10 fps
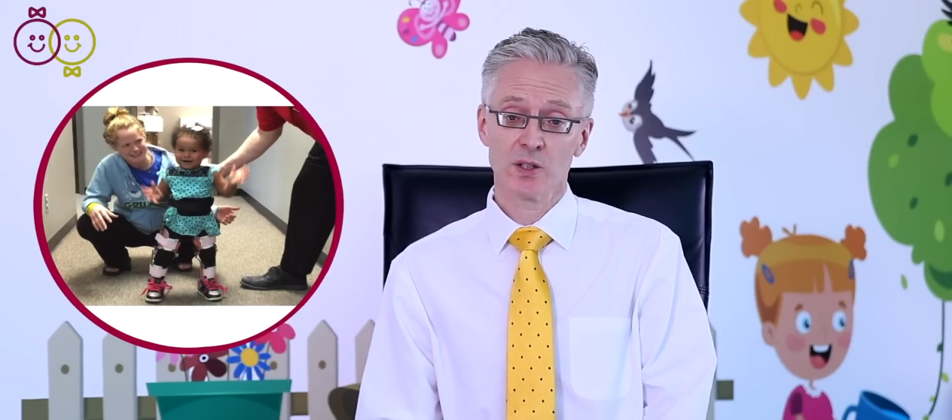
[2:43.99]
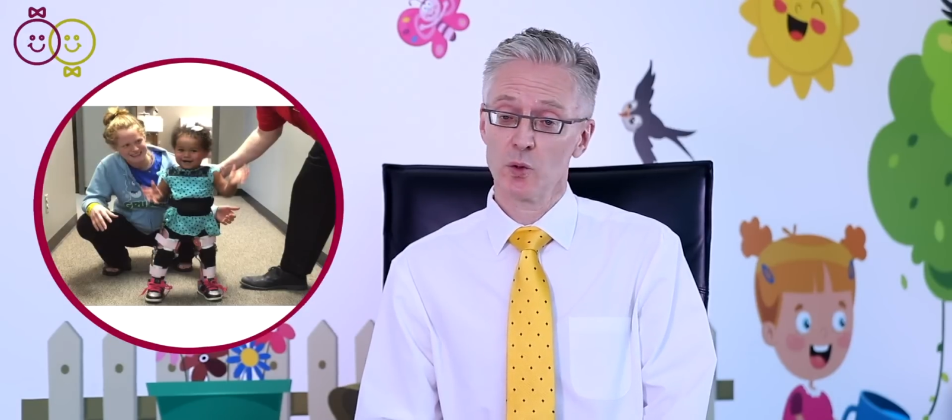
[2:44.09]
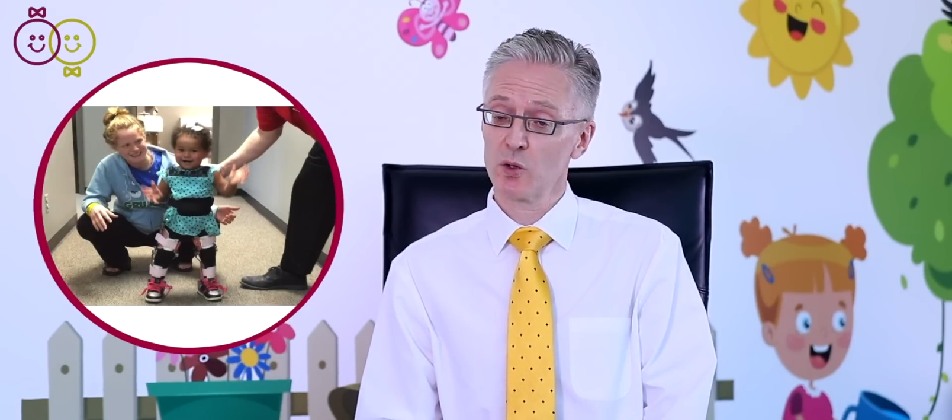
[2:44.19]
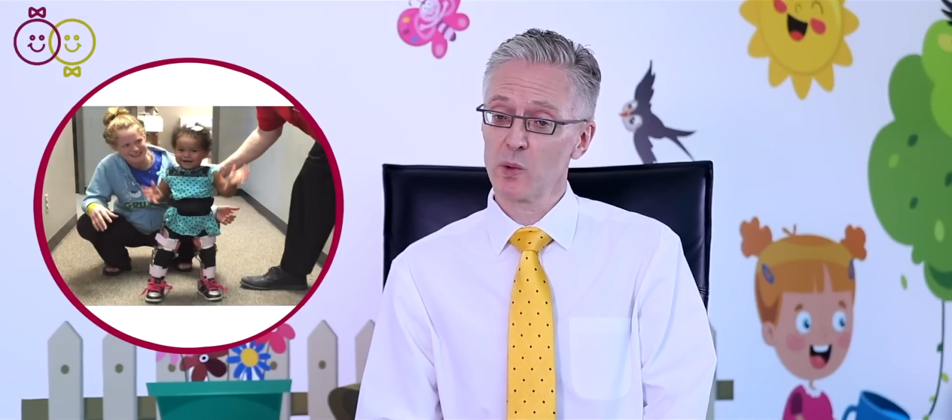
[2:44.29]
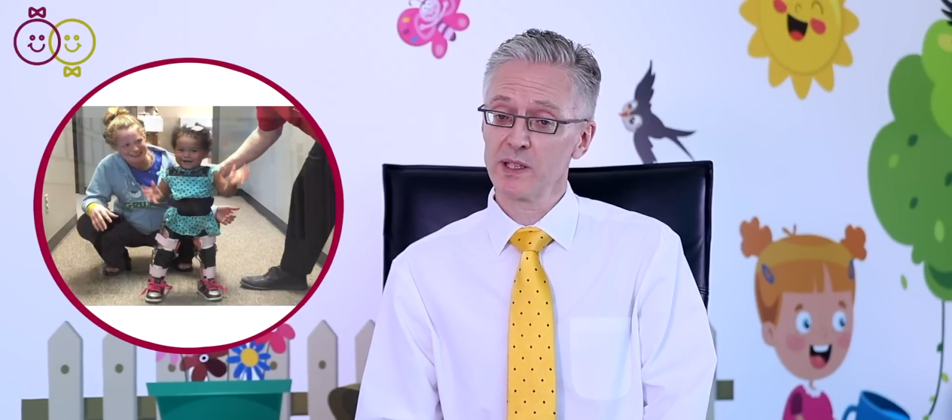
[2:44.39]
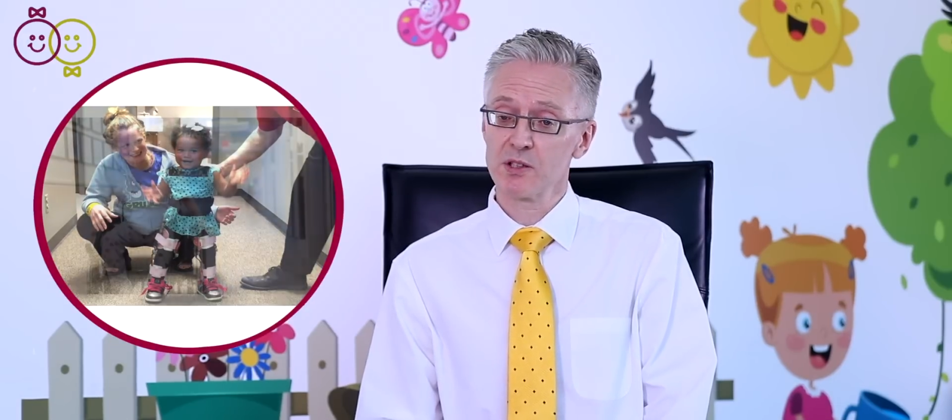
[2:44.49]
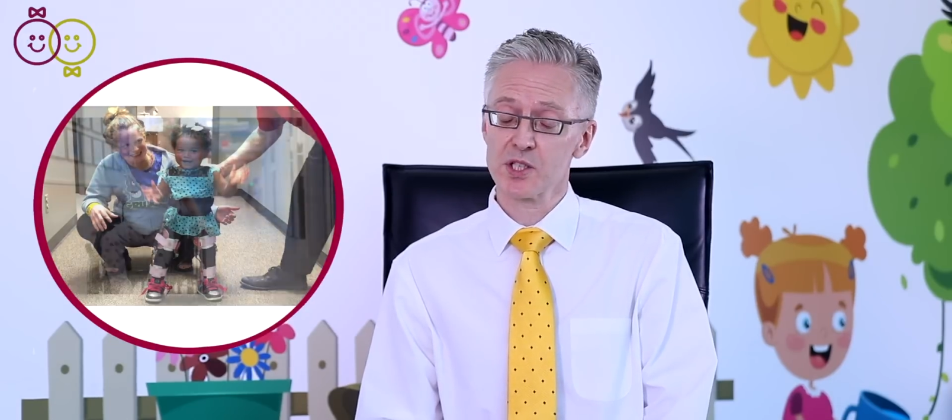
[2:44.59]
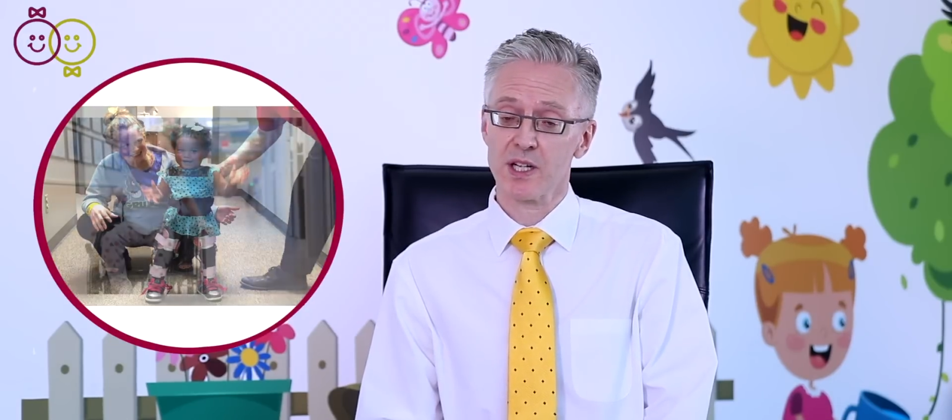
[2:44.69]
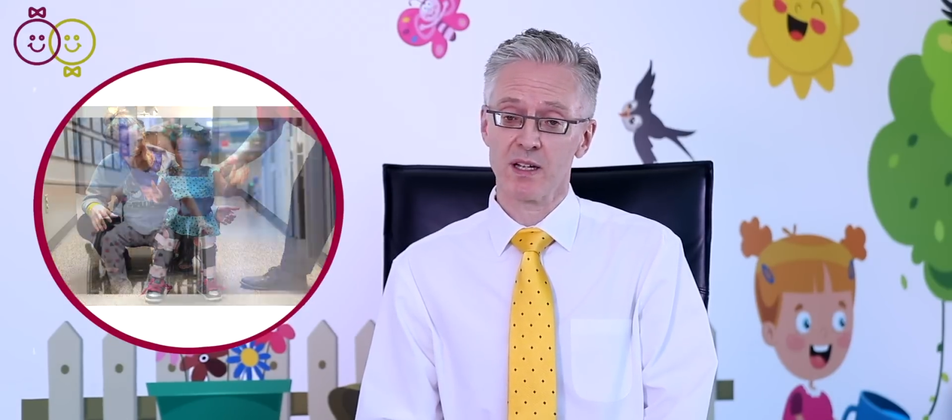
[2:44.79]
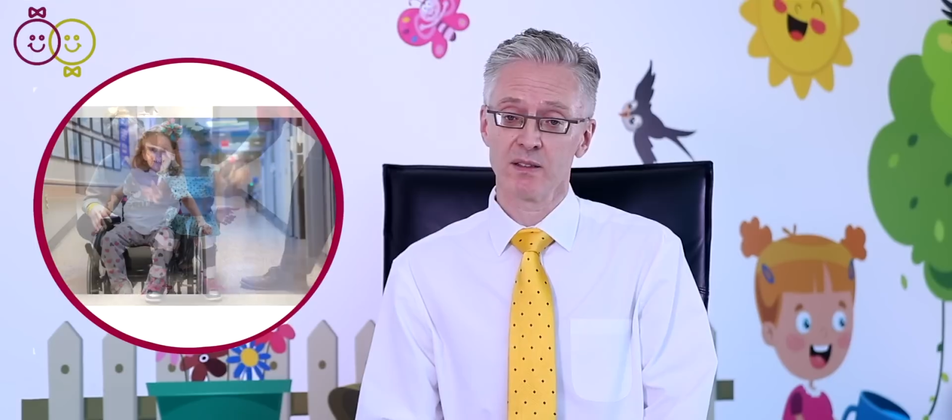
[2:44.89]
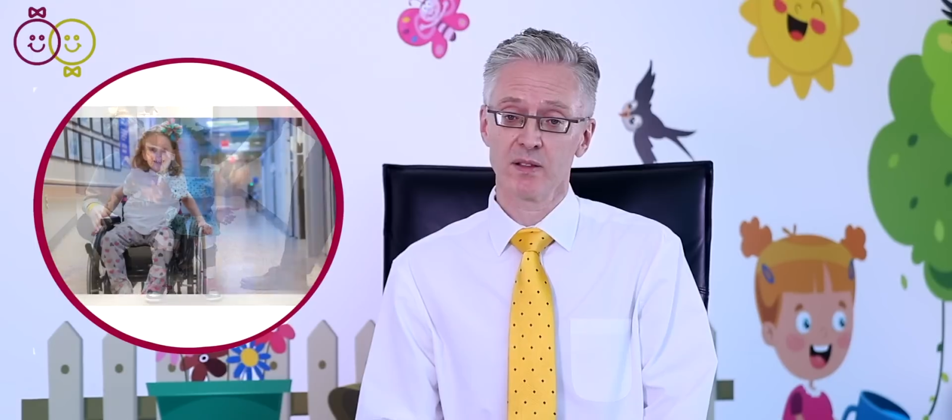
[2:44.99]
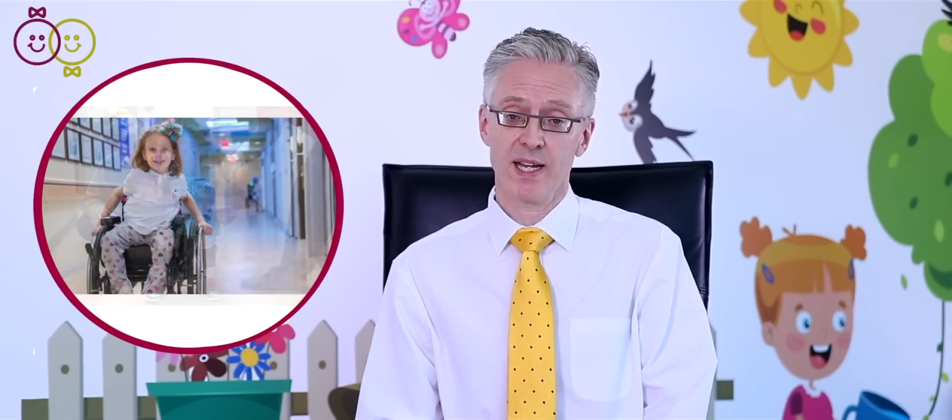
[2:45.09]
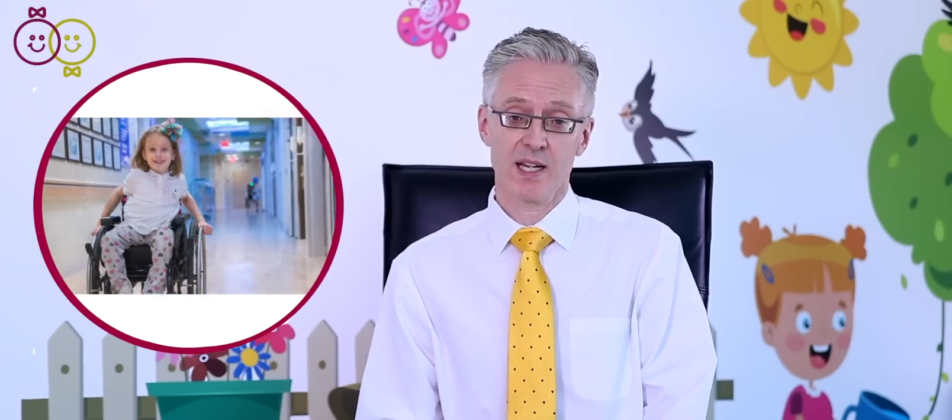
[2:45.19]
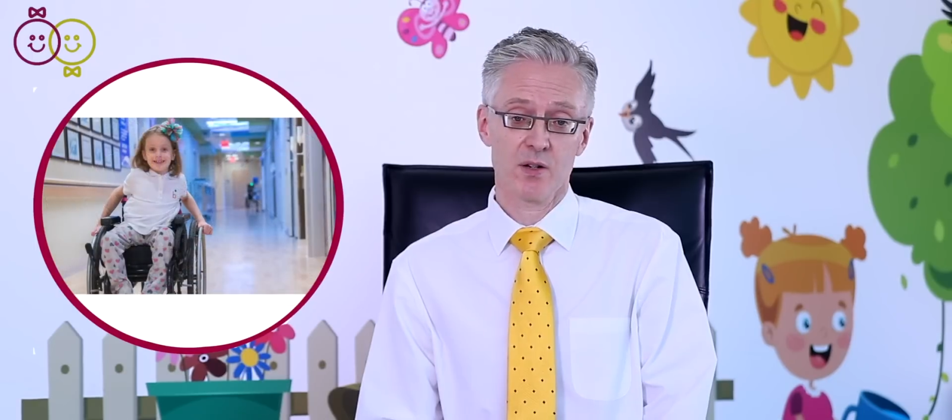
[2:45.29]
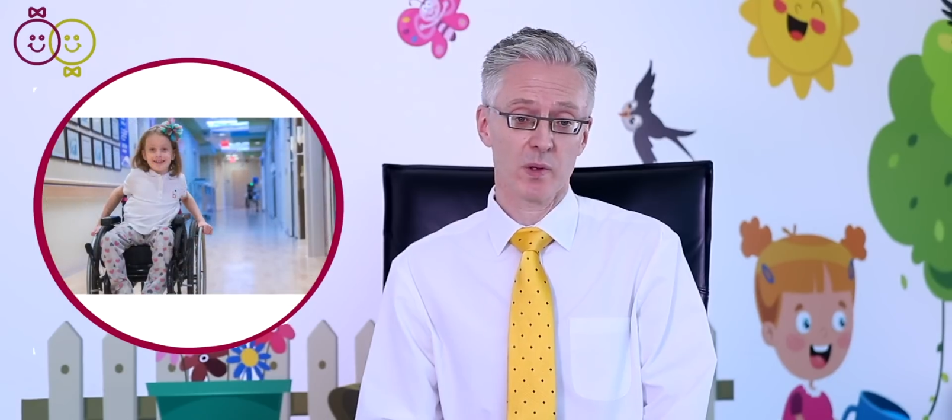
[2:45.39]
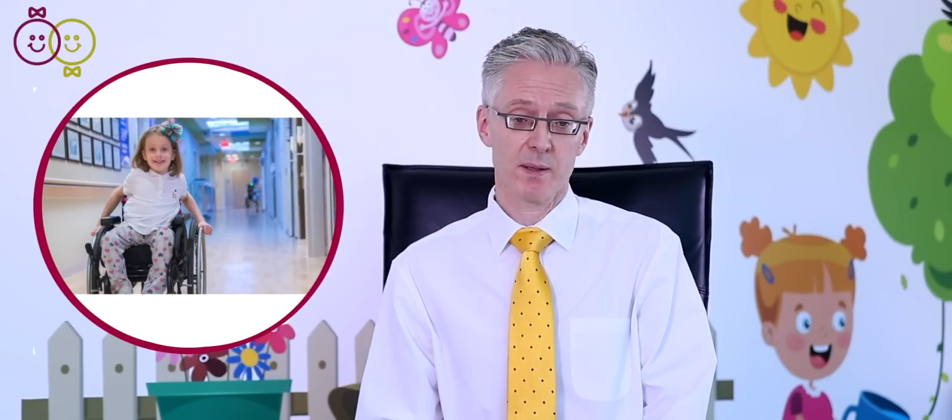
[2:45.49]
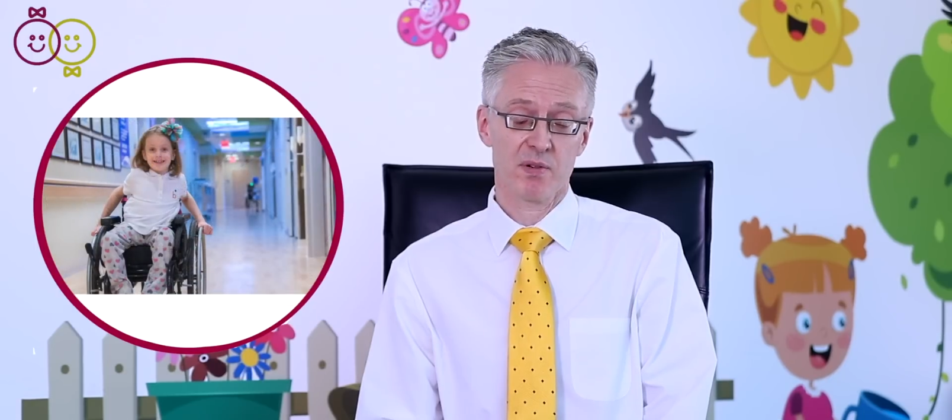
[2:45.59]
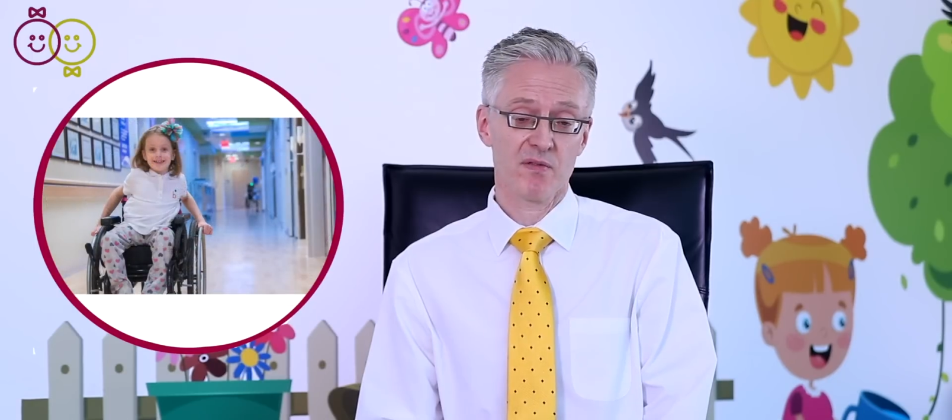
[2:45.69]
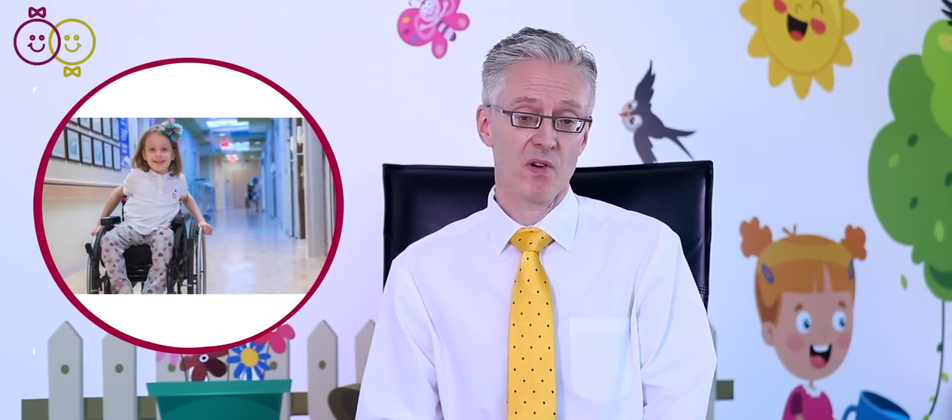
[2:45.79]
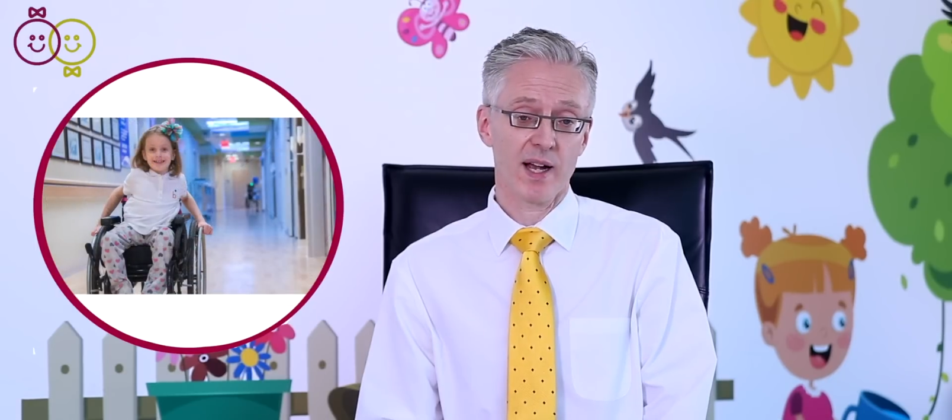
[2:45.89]
or a wheelchair equally
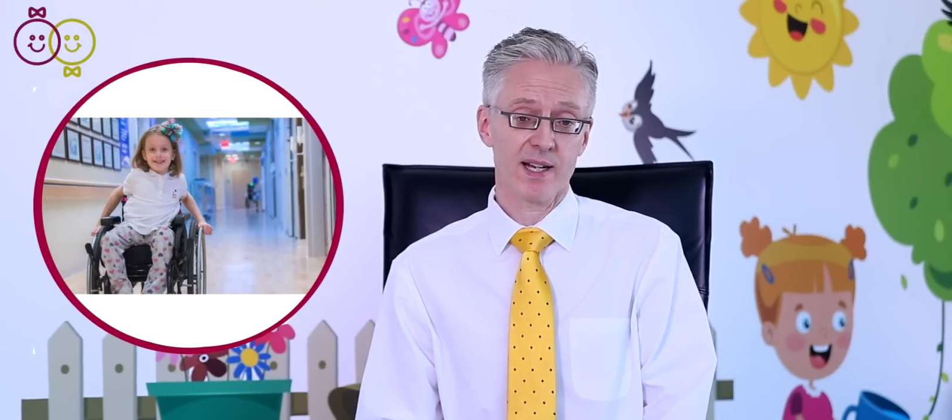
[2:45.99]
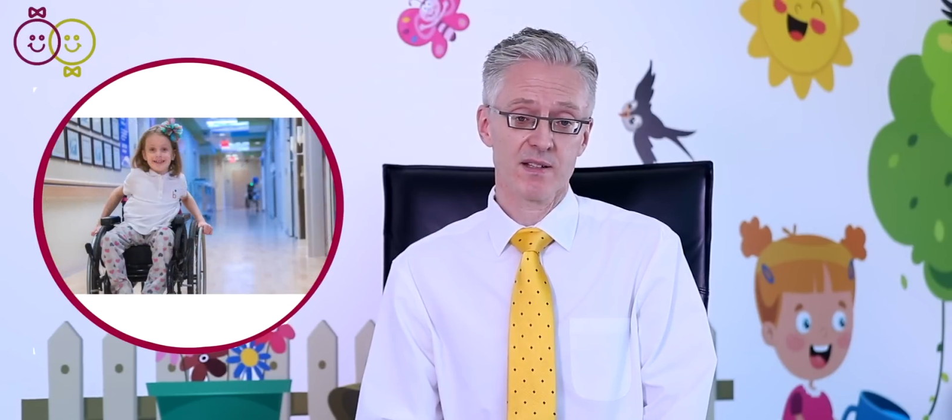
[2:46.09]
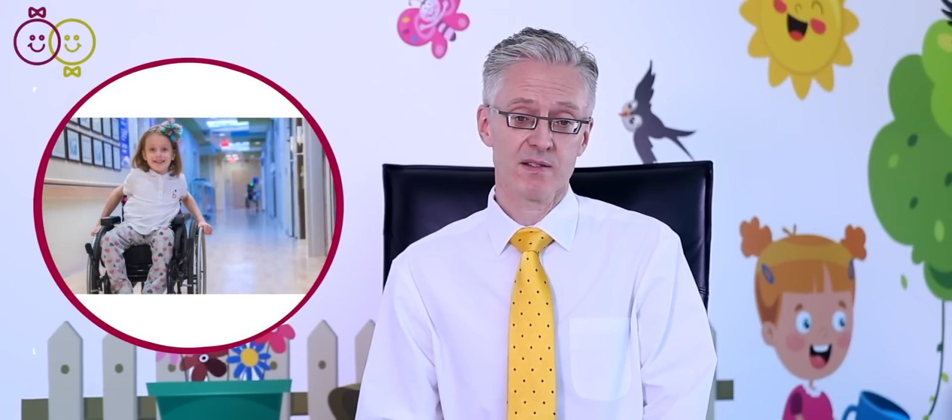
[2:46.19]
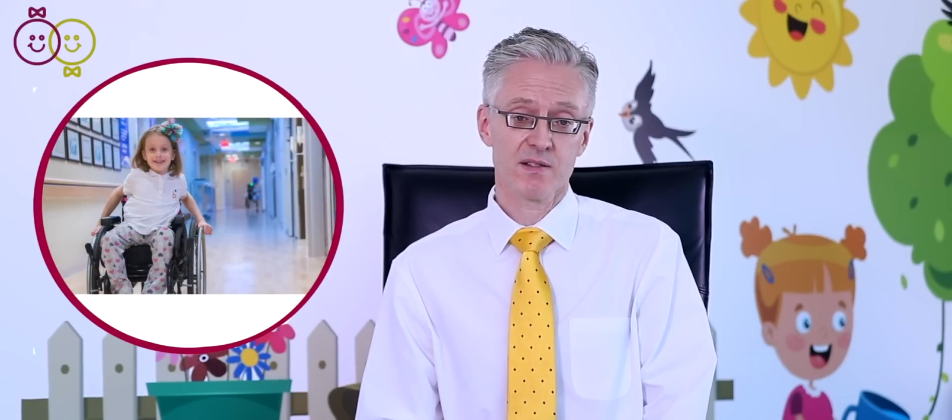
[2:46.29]
provides